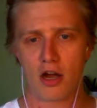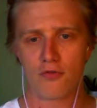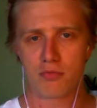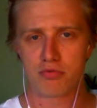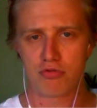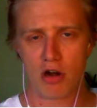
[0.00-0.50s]
of the
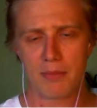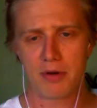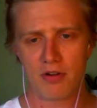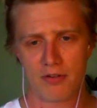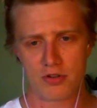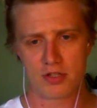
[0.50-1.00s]
primary
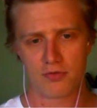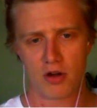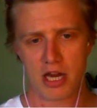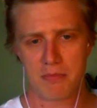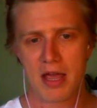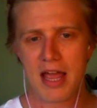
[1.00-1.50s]
reference
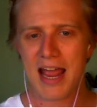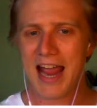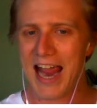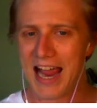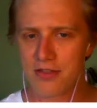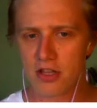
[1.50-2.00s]
frame
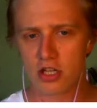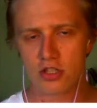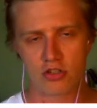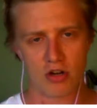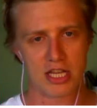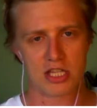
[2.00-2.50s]
and the
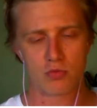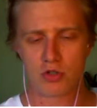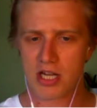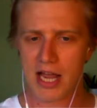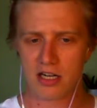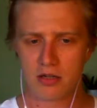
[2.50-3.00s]
constraints which
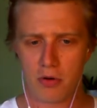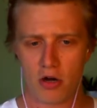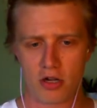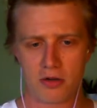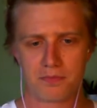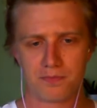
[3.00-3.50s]
act upon it.